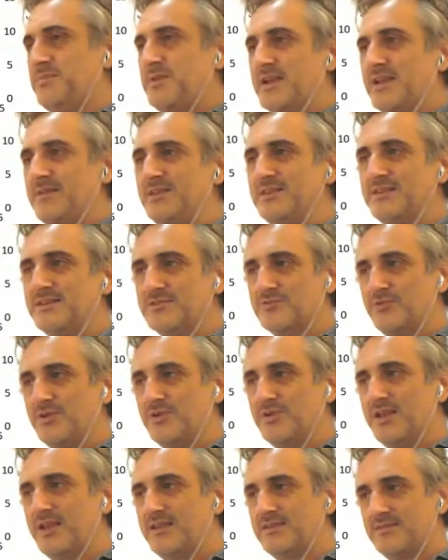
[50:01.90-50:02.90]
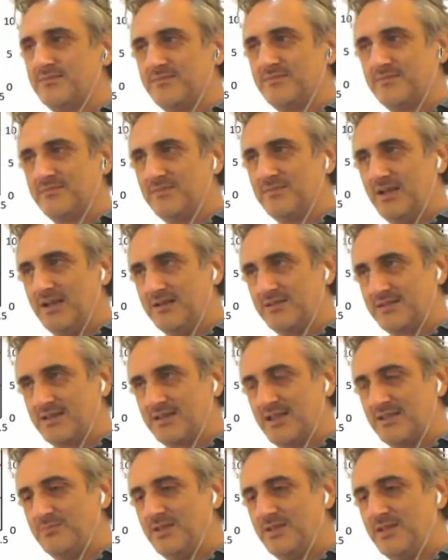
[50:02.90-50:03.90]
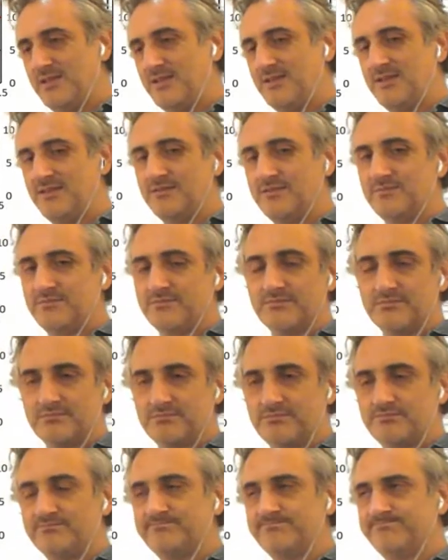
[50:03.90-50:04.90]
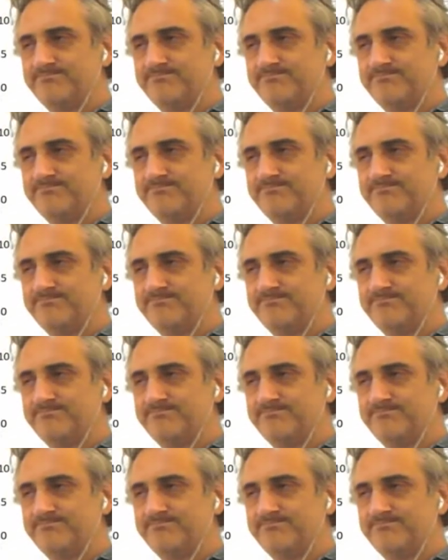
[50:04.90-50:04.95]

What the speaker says: But the parameters we get can be